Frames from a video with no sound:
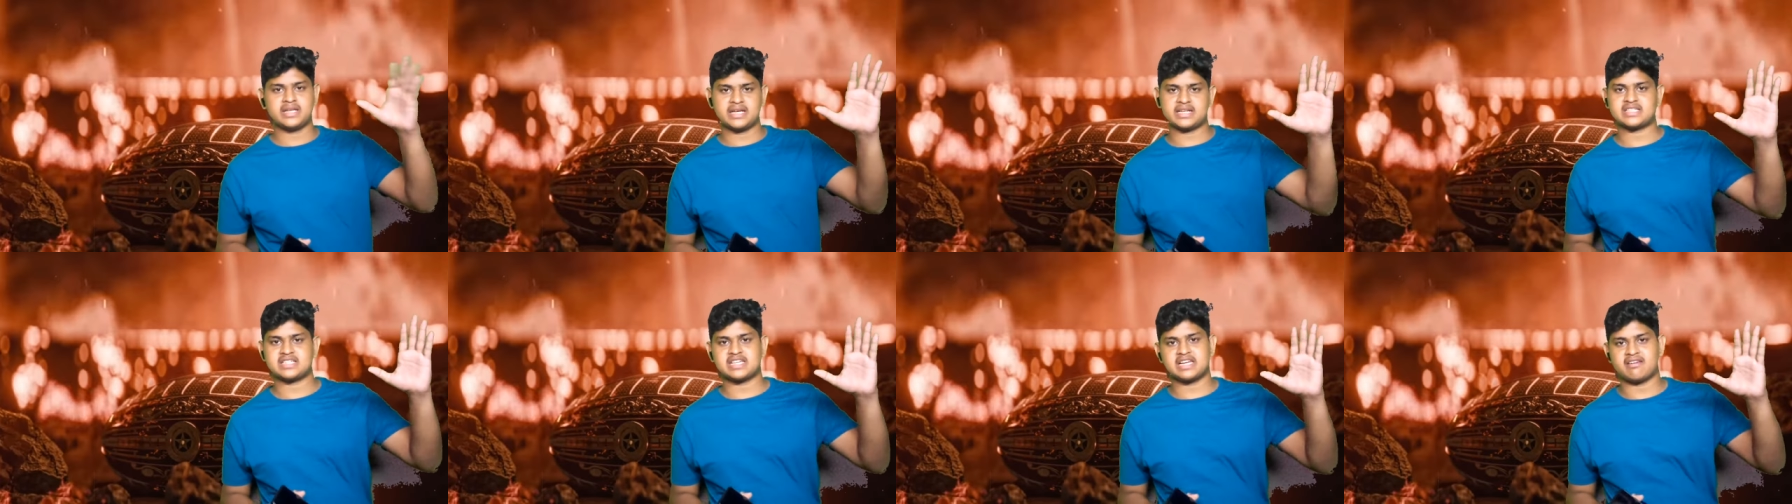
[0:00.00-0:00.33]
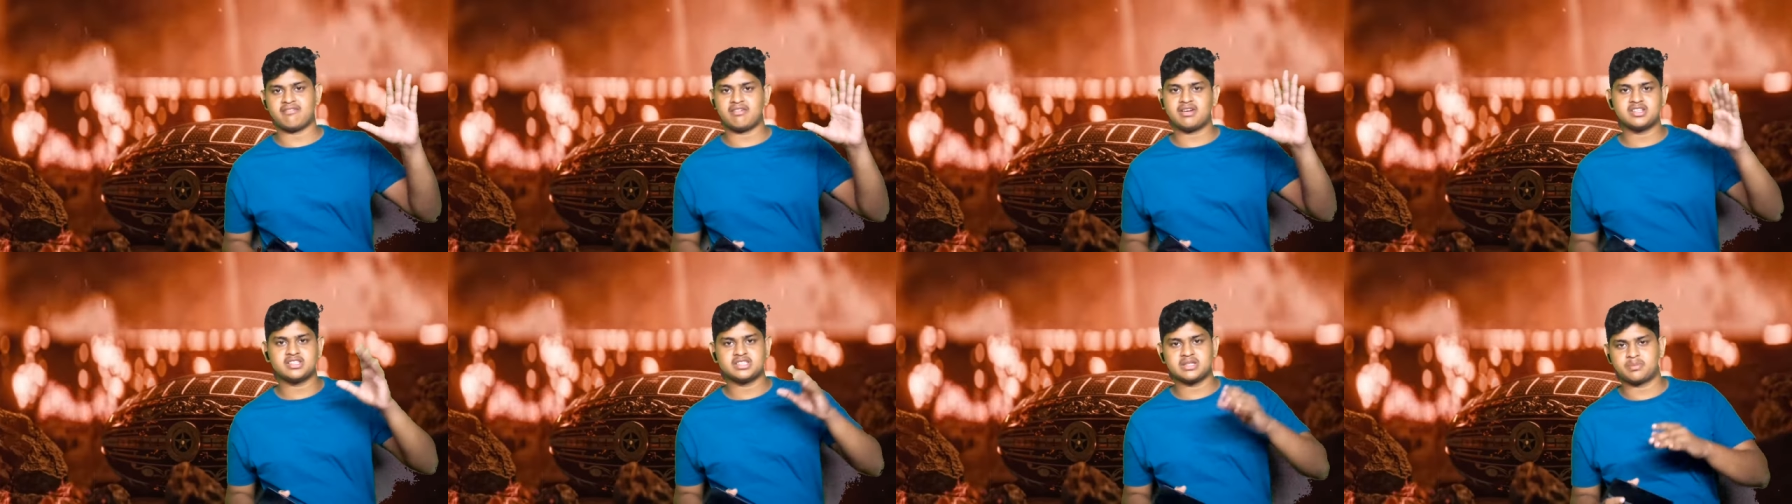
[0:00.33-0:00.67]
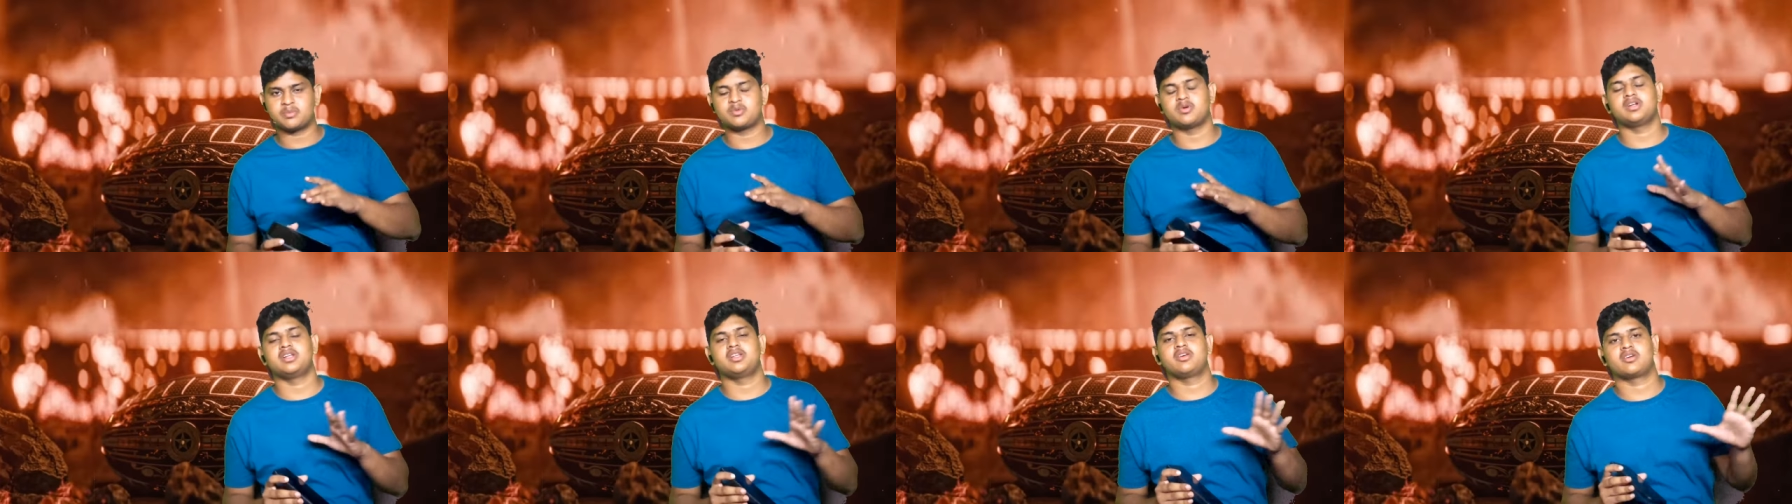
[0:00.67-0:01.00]
Next level
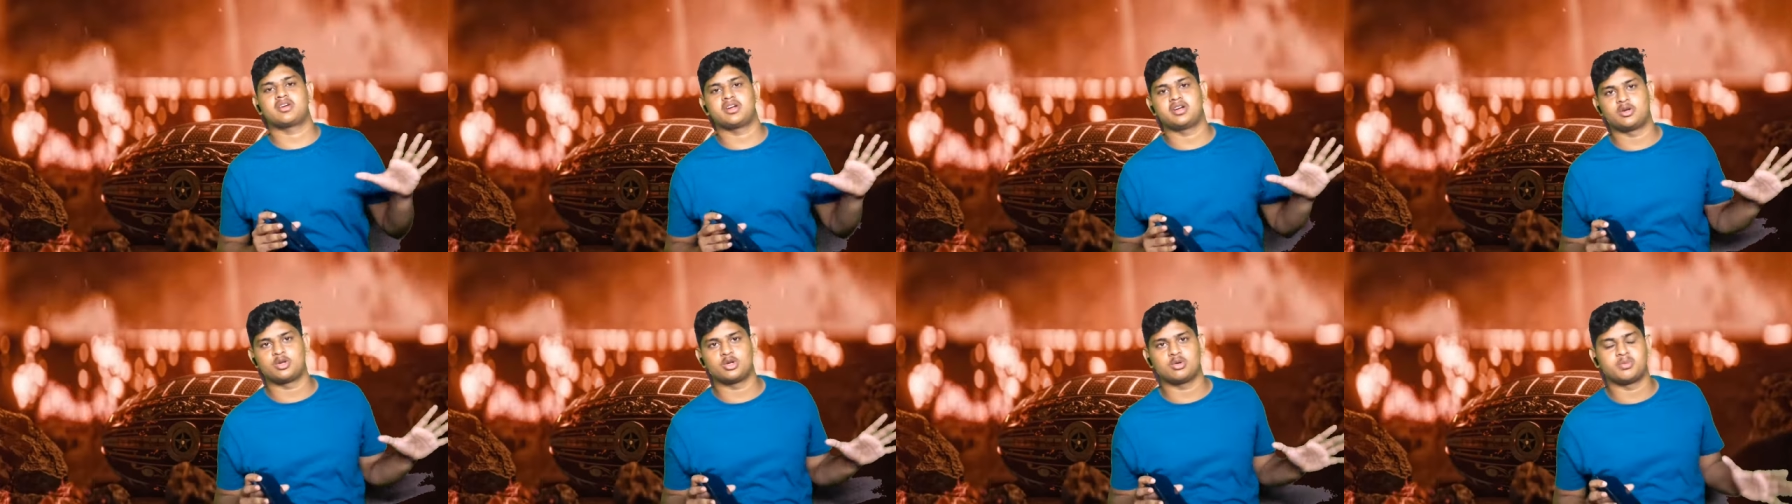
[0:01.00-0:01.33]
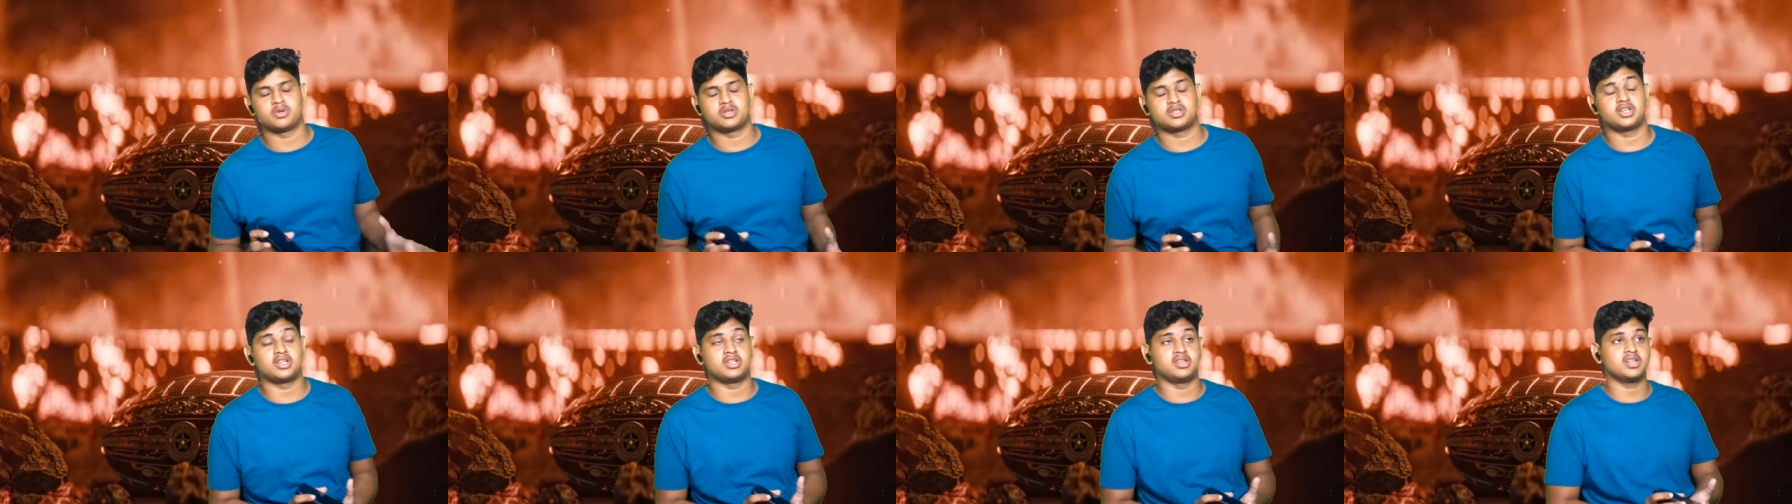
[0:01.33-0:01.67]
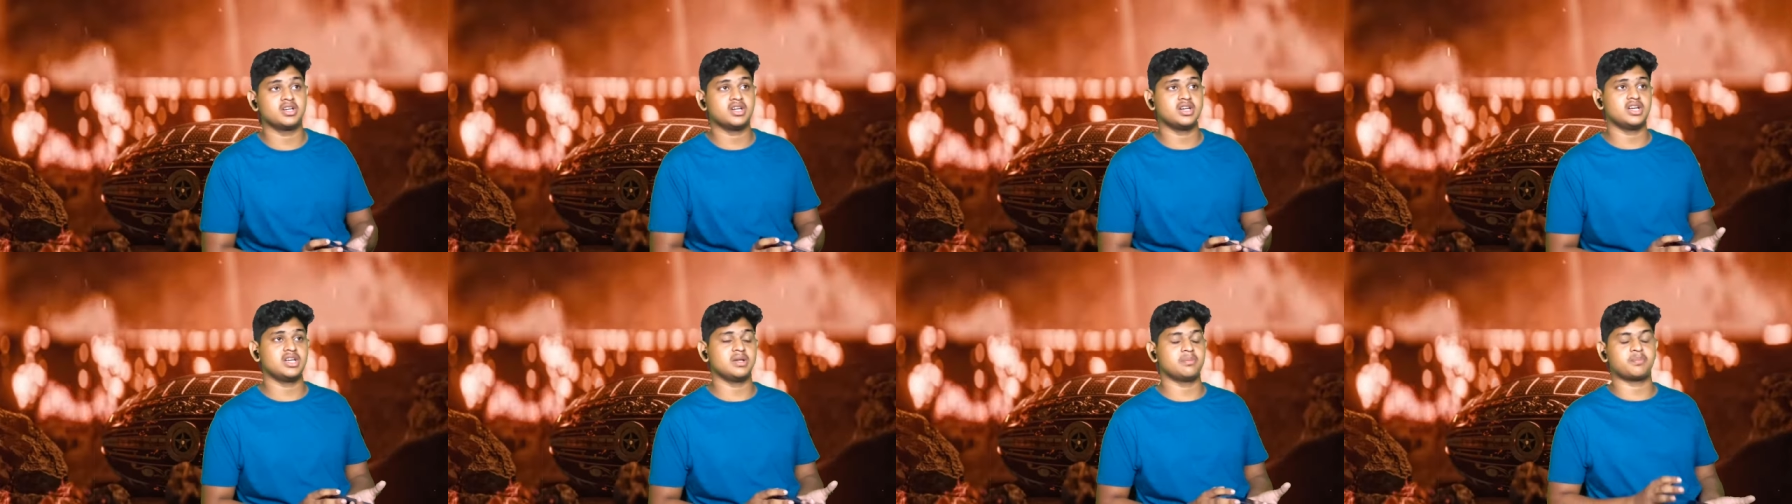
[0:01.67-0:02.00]
and Jacolia of intro Matha
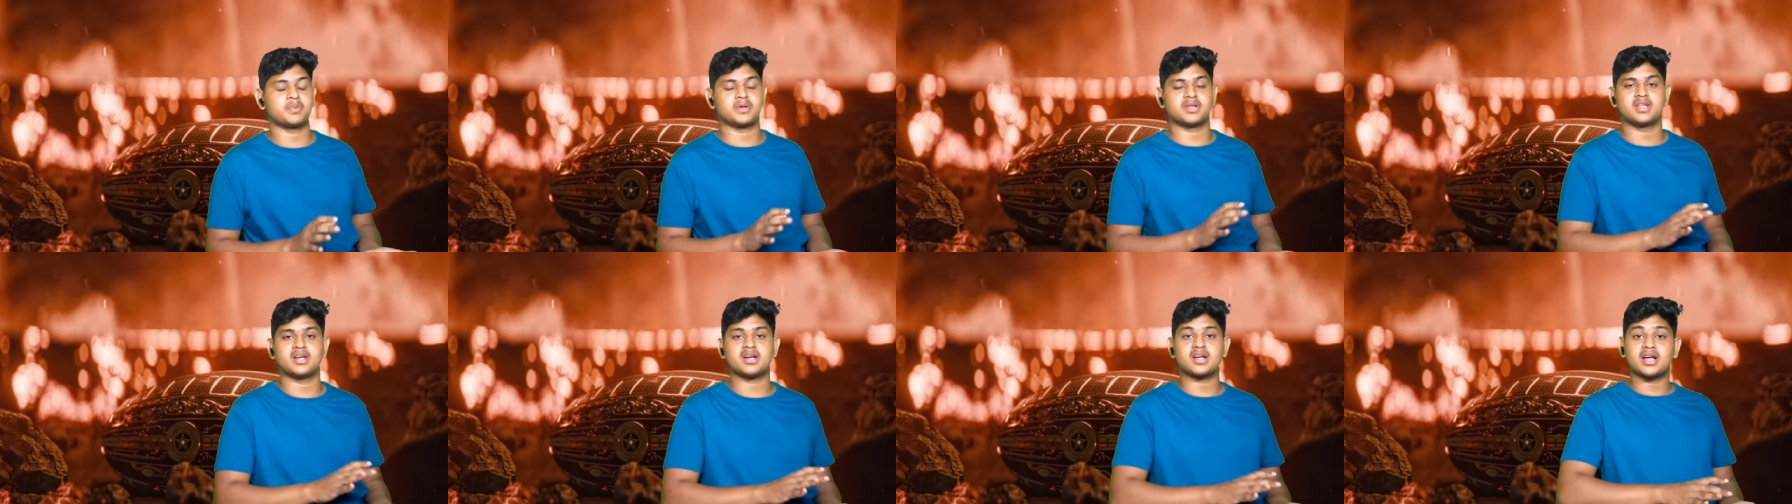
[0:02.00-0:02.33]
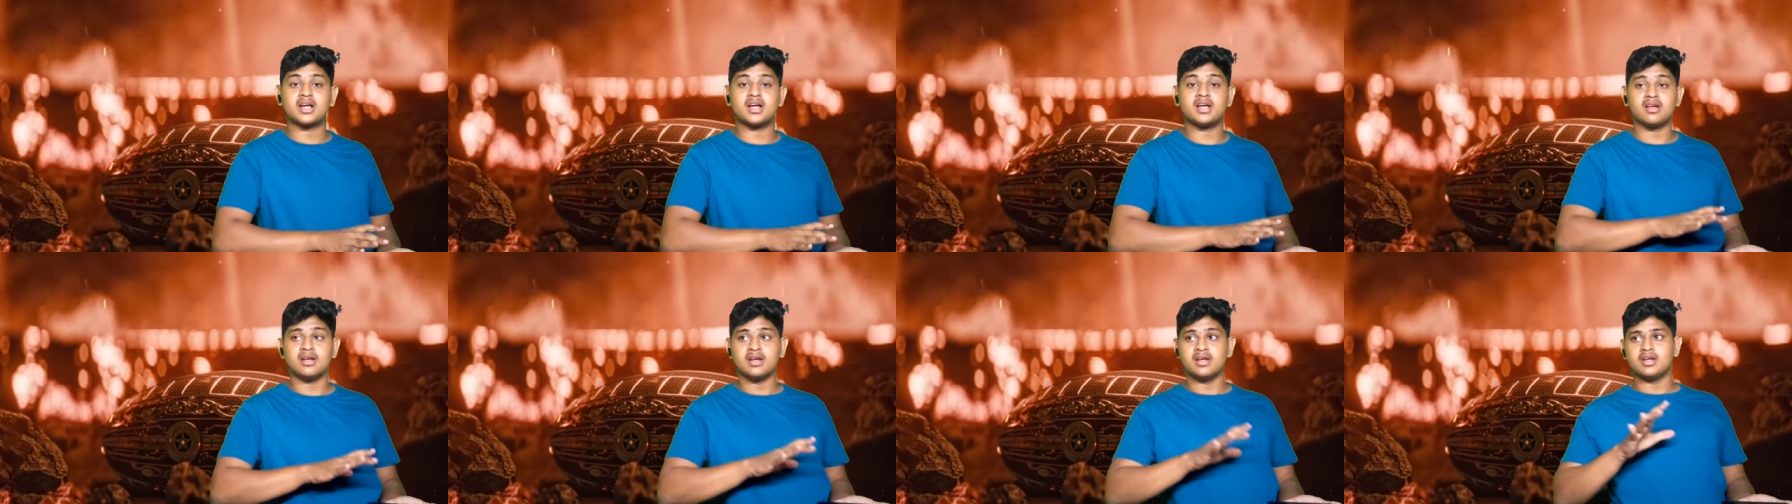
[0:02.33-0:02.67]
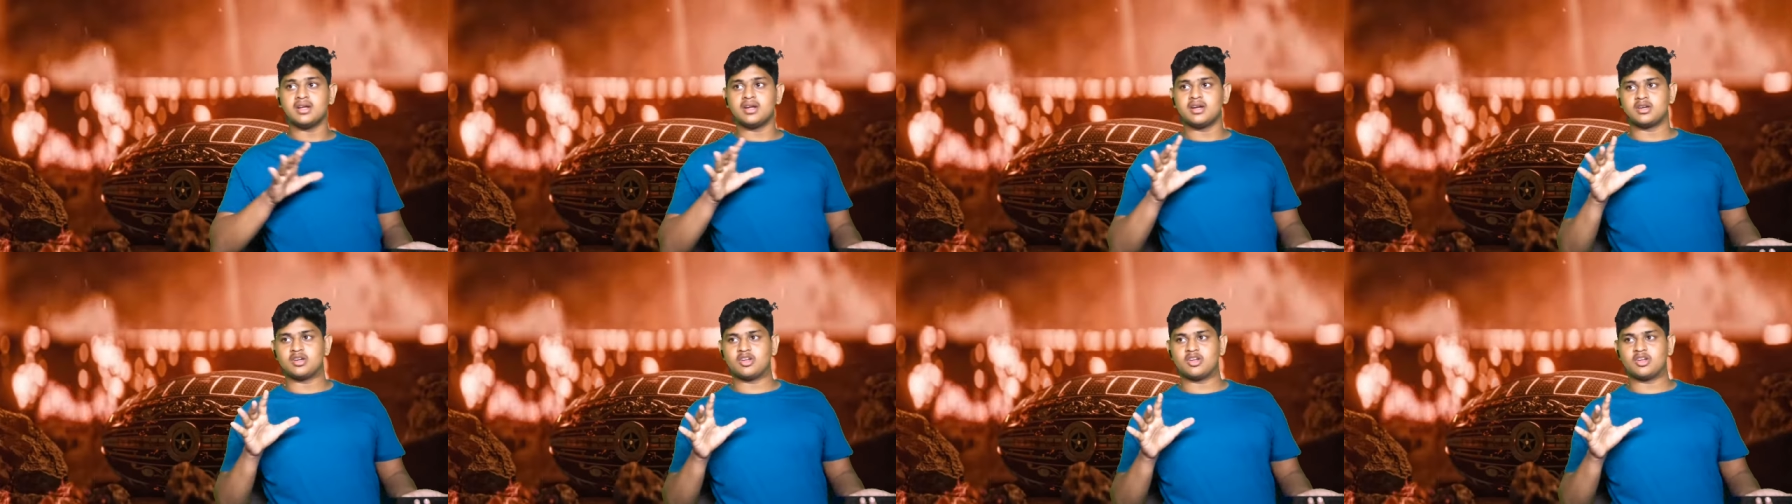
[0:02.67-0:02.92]
in the country Pradaka,